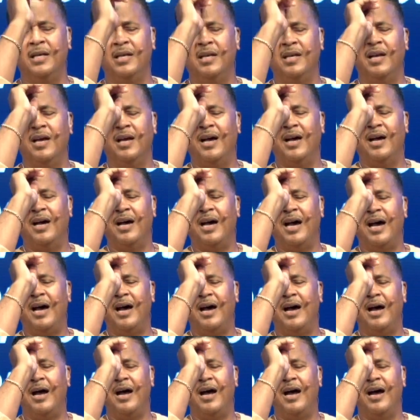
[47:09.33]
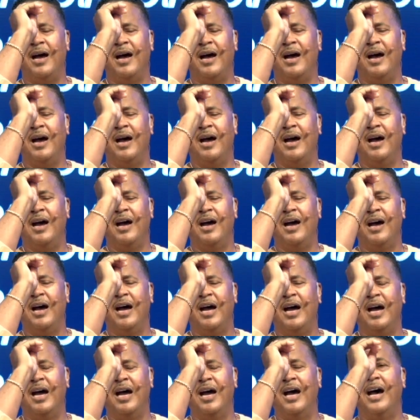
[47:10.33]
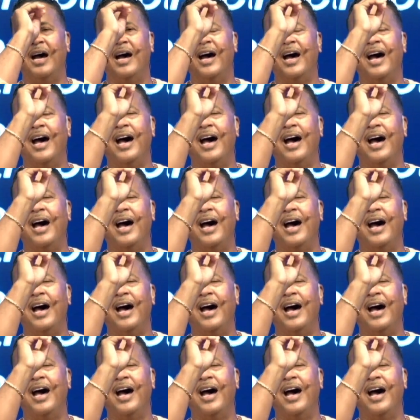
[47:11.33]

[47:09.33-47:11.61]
Nothing is said.